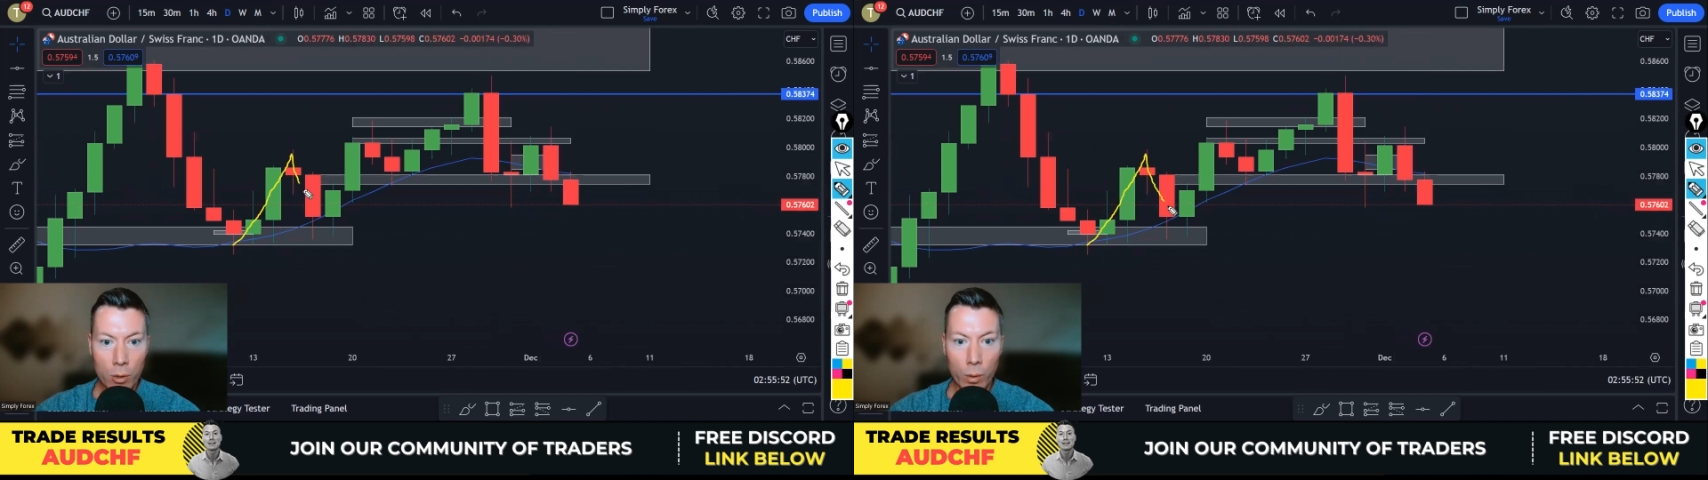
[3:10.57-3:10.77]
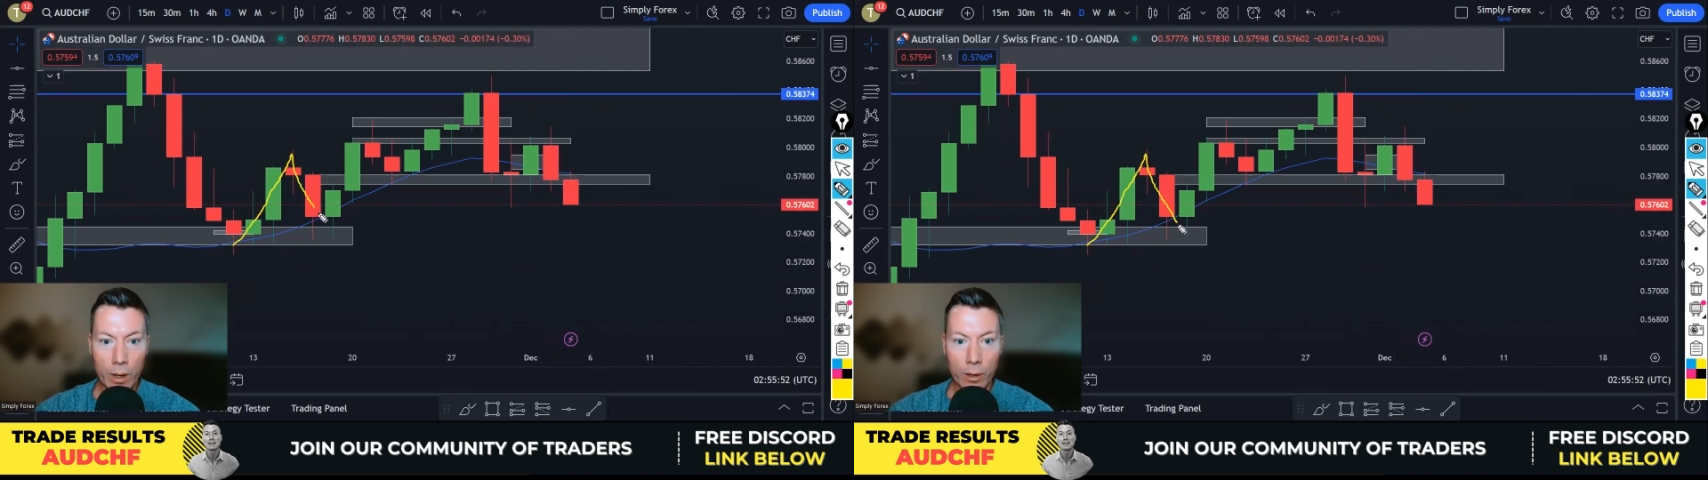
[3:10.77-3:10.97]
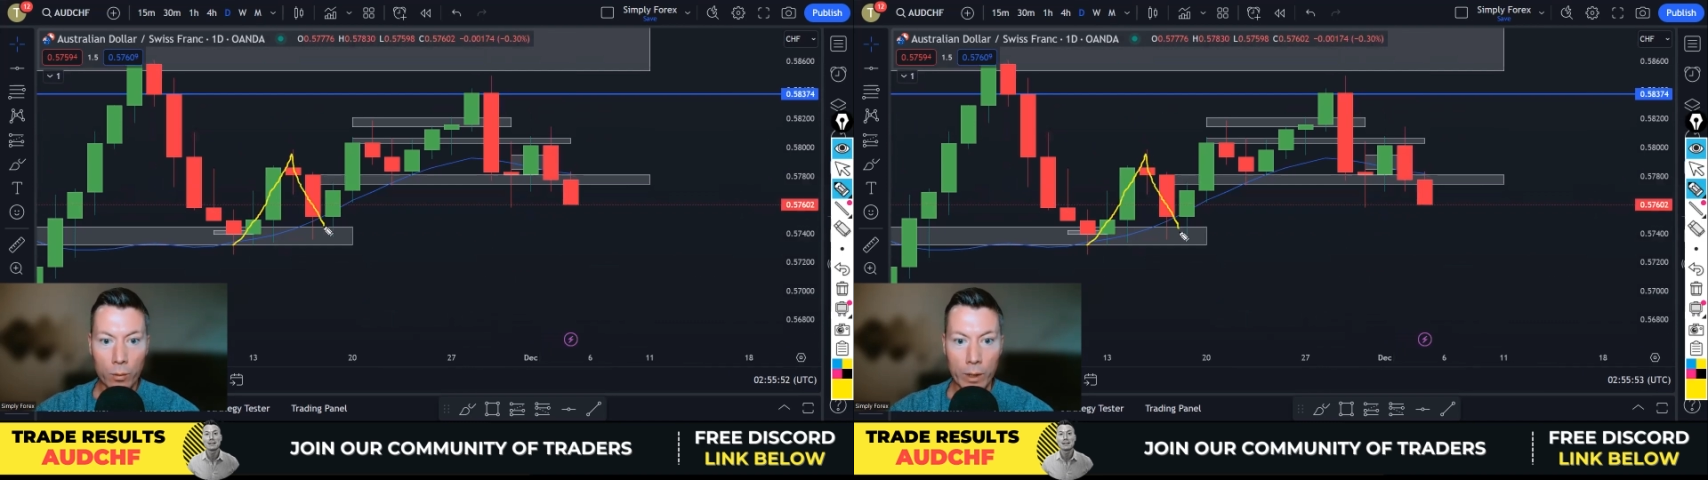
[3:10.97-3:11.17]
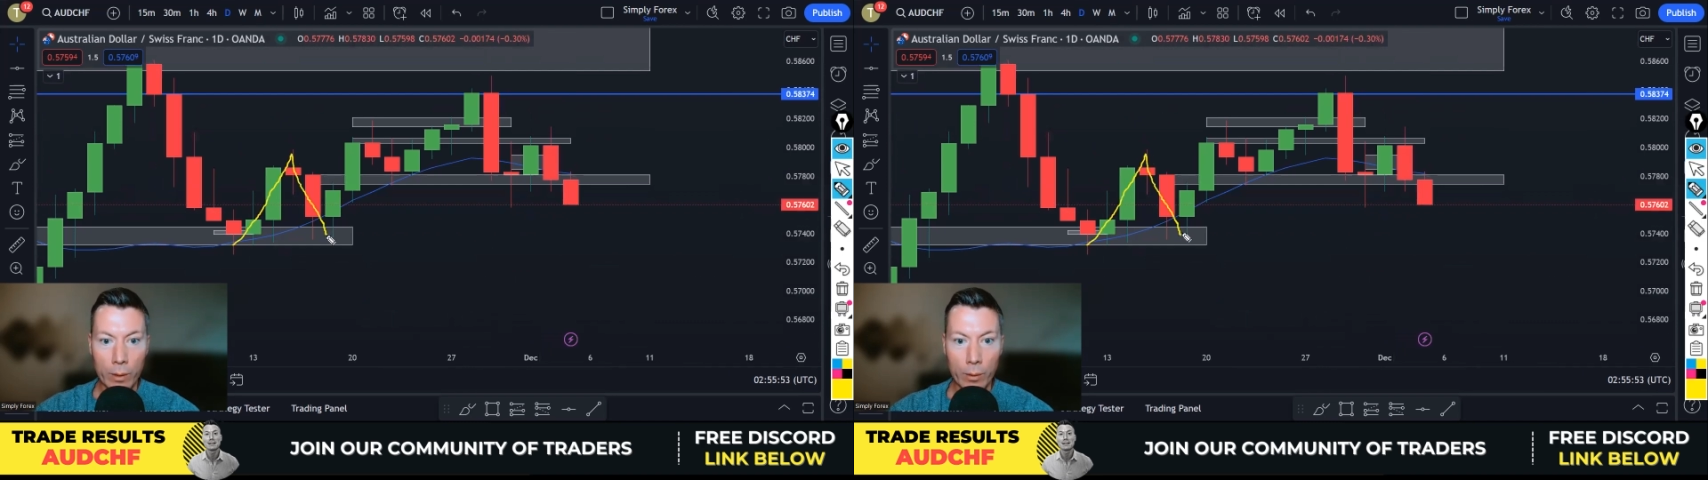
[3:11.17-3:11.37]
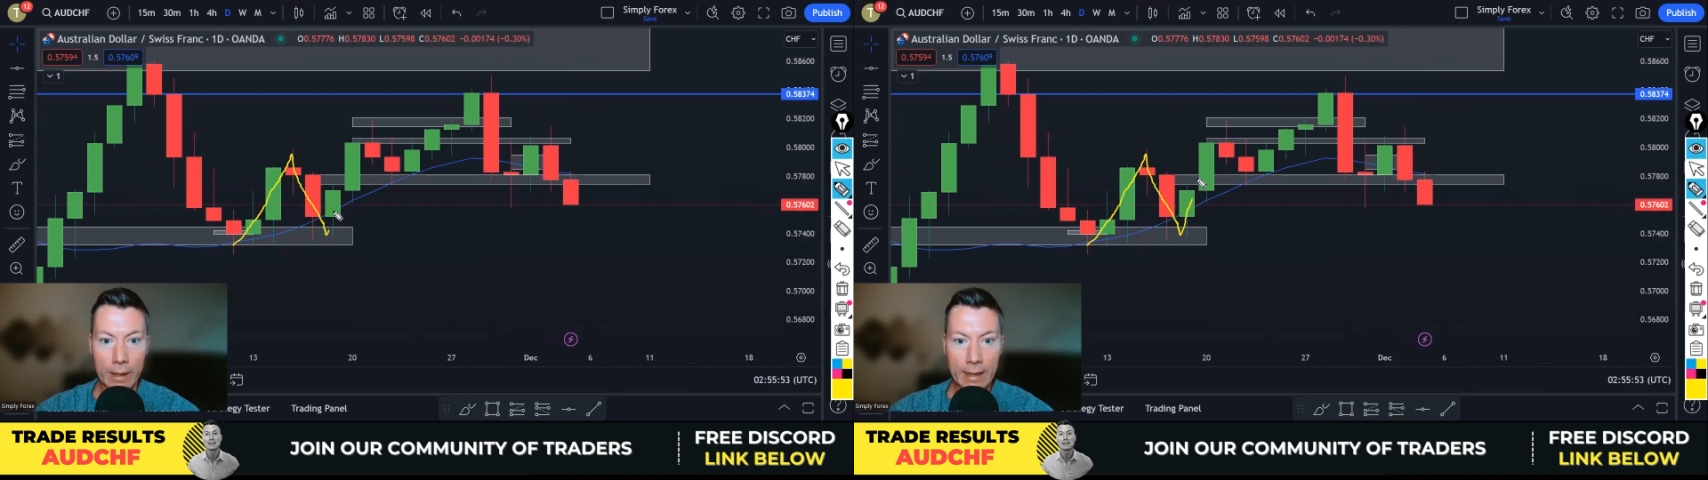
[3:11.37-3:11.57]
Well, we
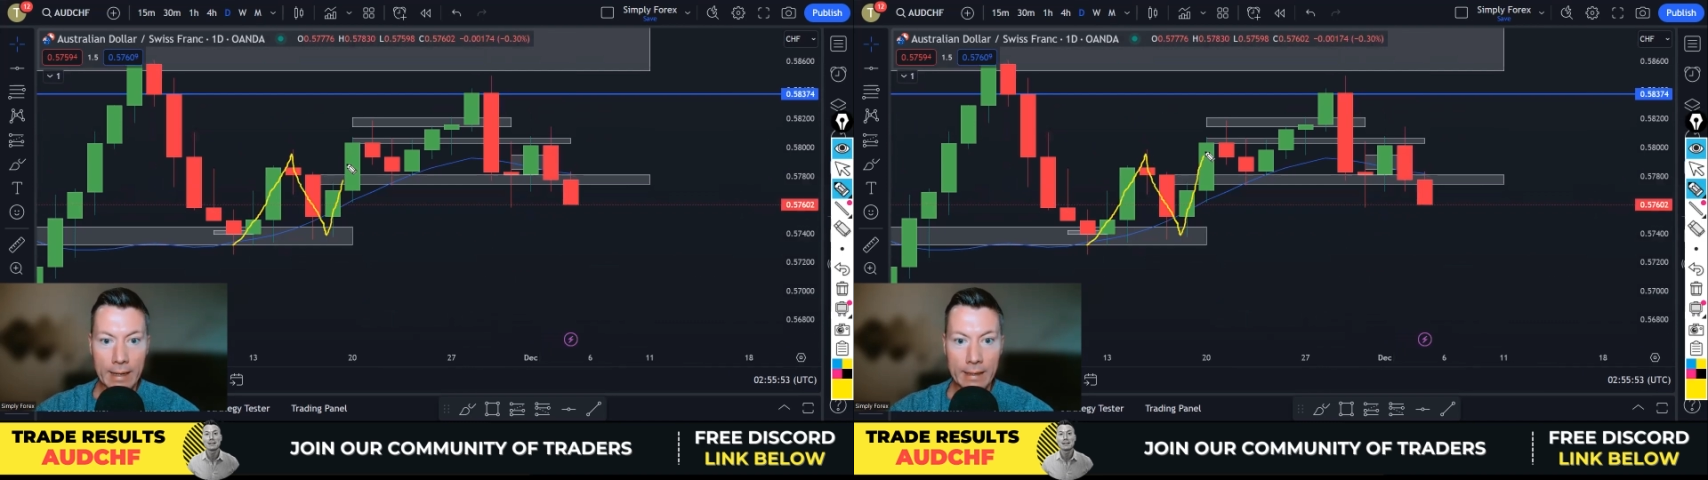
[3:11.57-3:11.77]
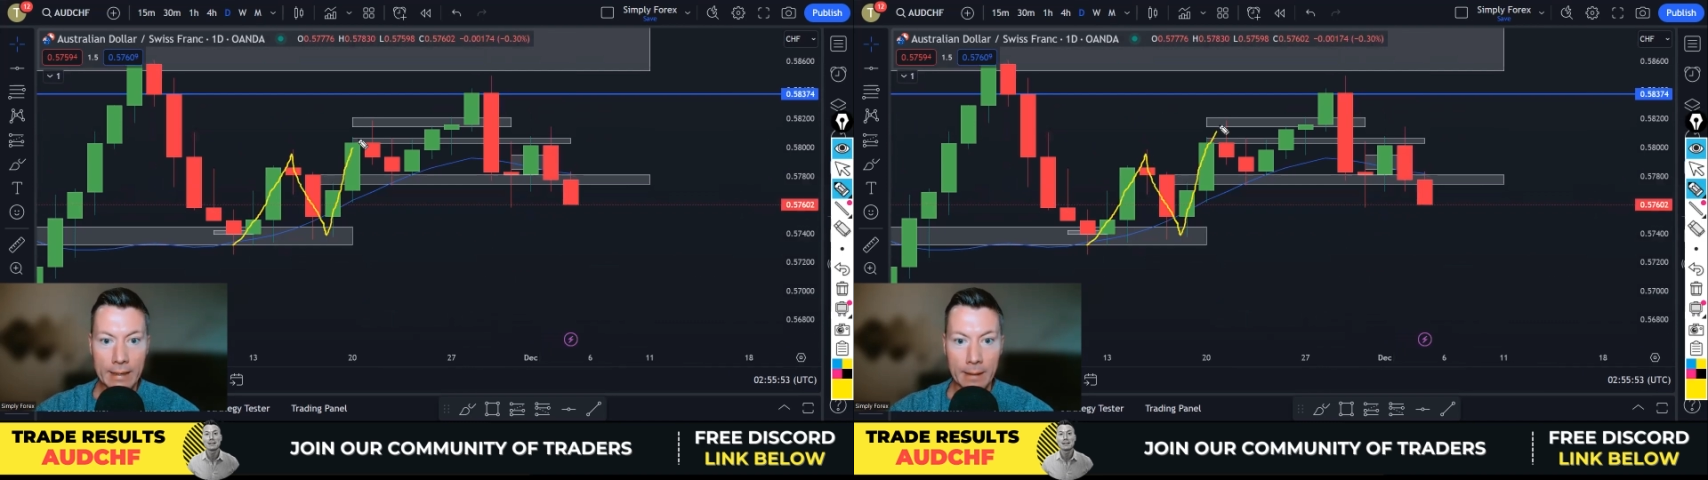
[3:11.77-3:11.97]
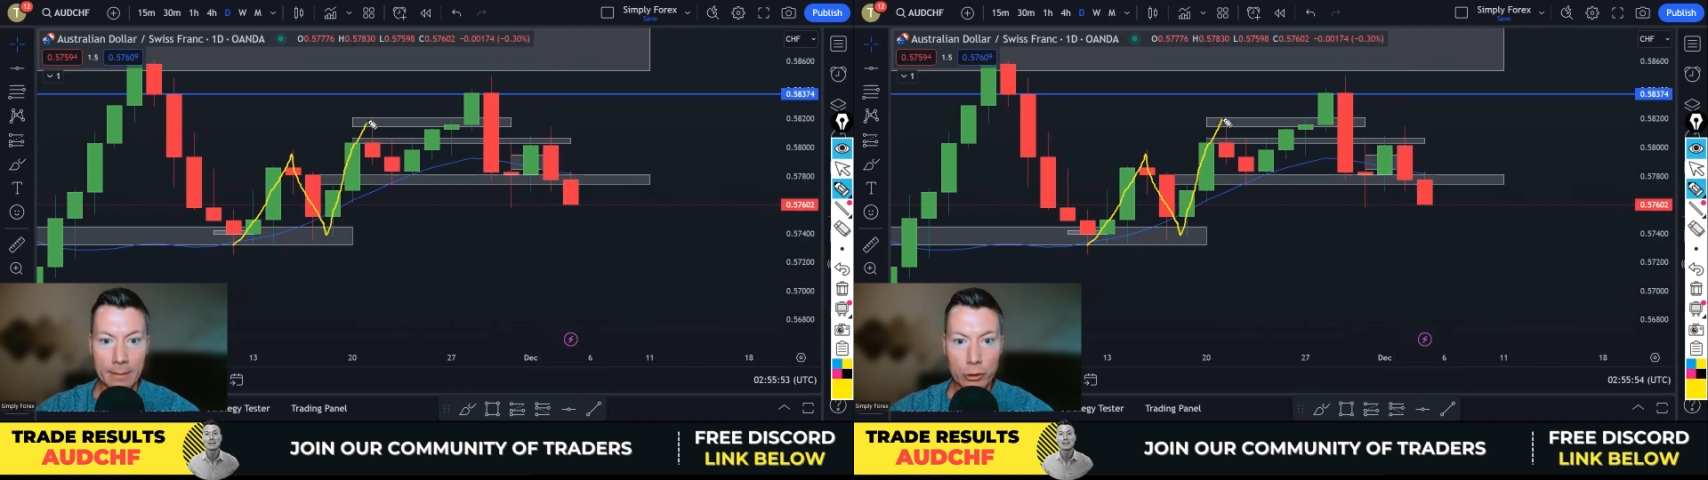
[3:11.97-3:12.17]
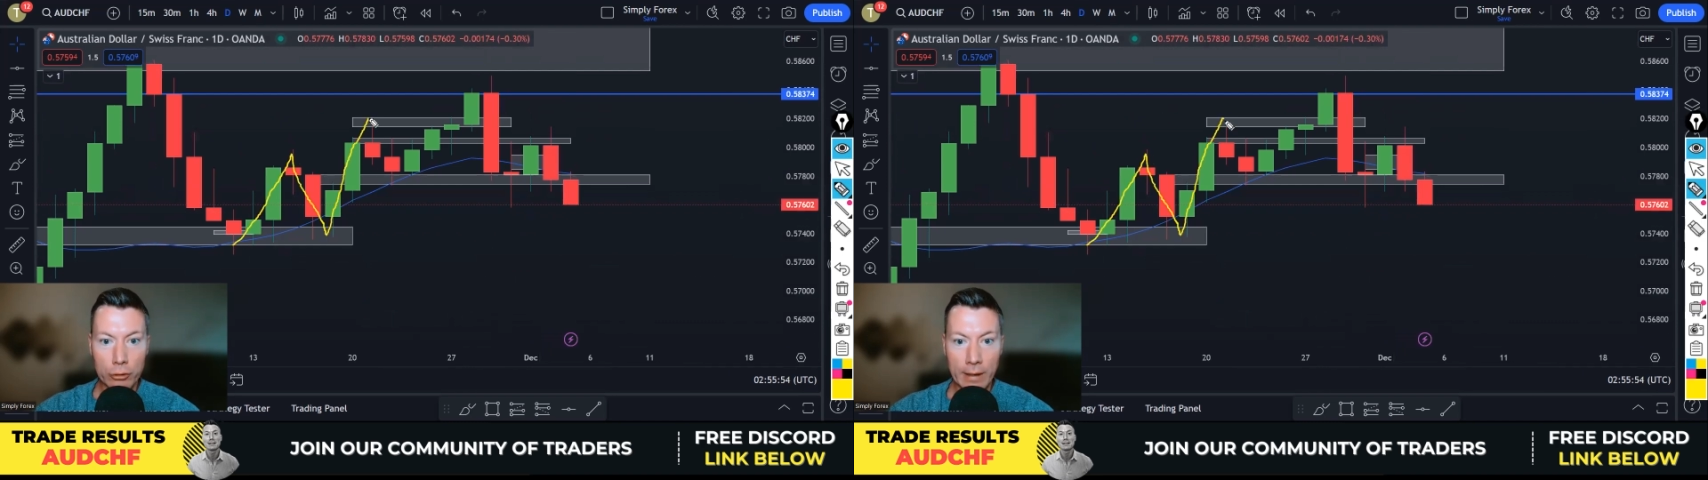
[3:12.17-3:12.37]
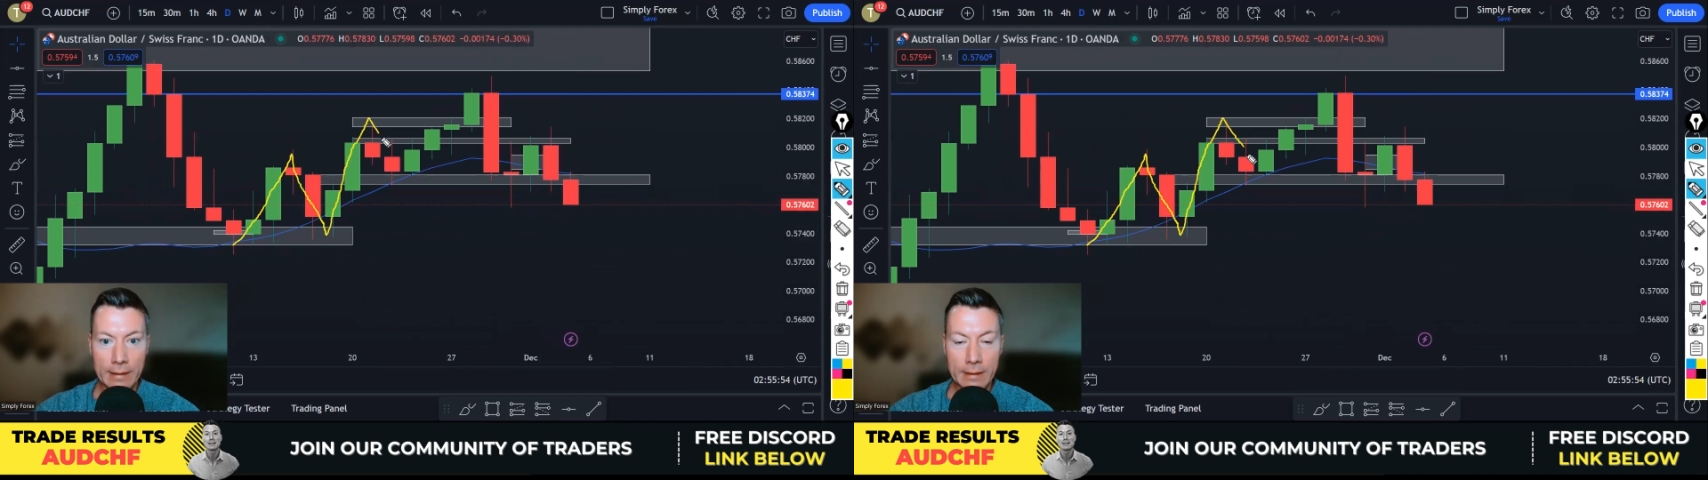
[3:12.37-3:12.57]
were in an
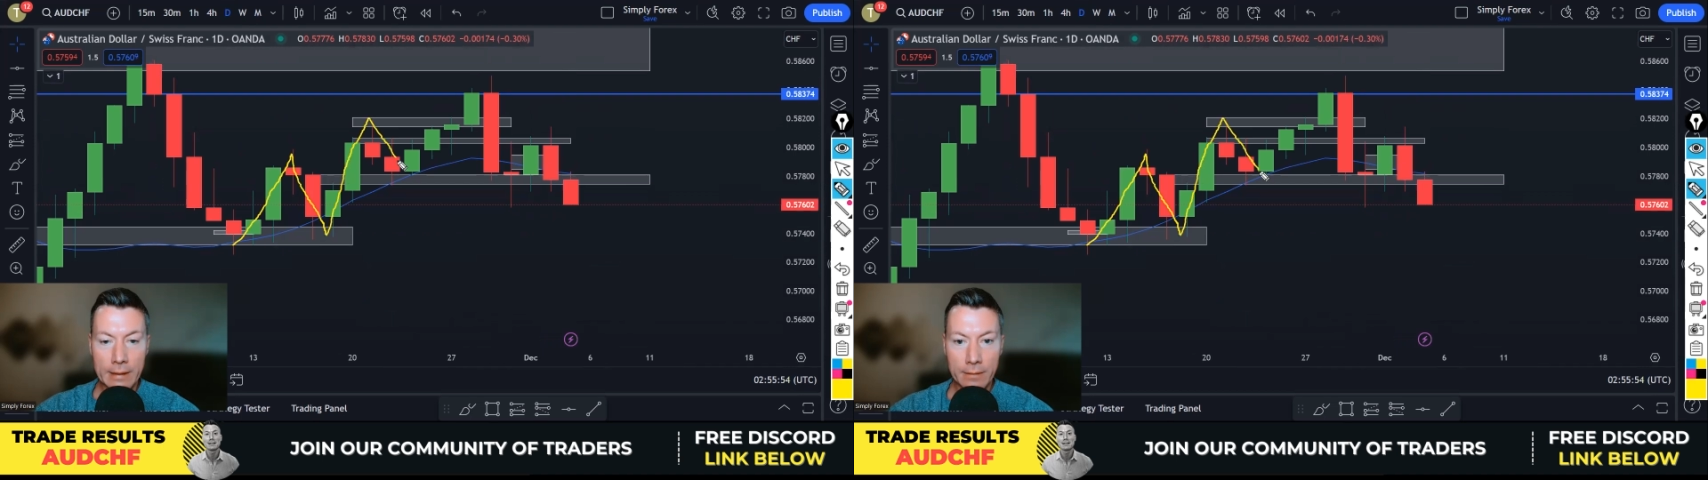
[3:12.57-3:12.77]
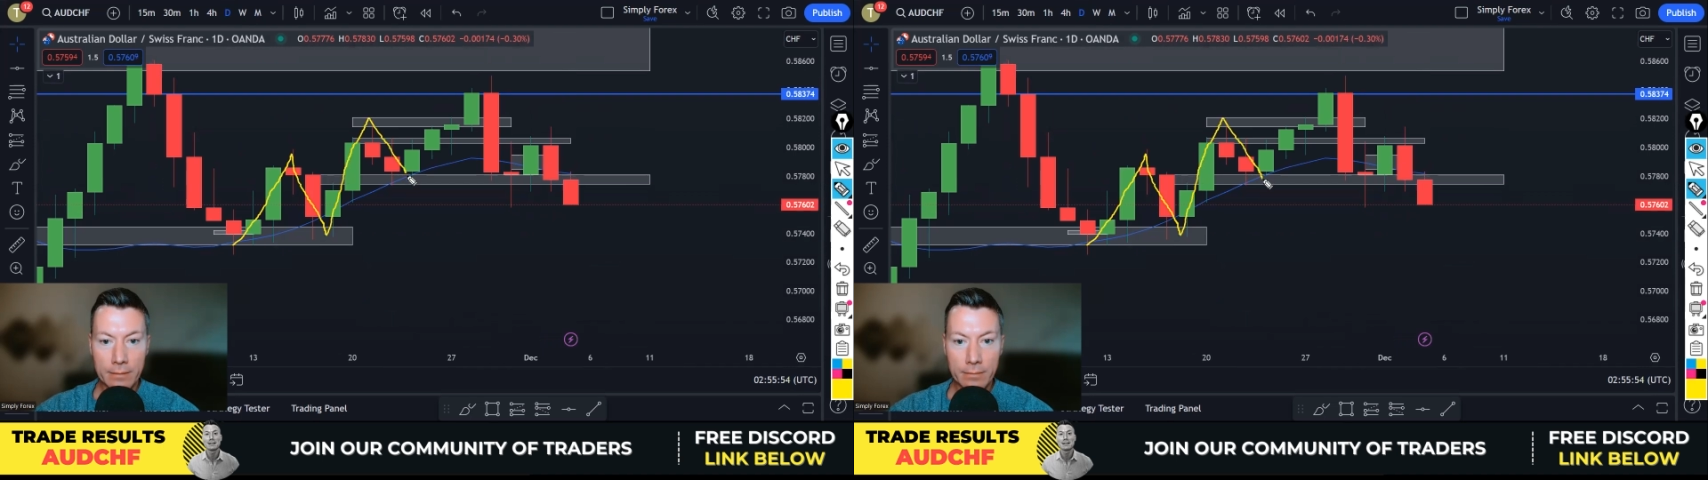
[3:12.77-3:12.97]
uptrend.